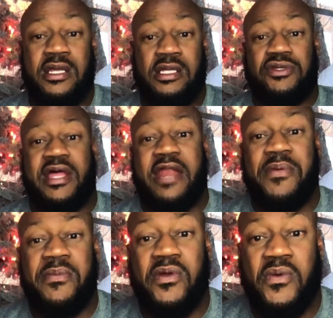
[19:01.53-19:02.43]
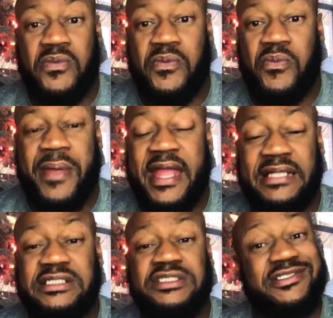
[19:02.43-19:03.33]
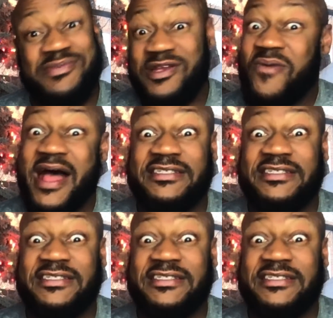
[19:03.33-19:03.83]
So a lot of people don't pay attention because we don't watch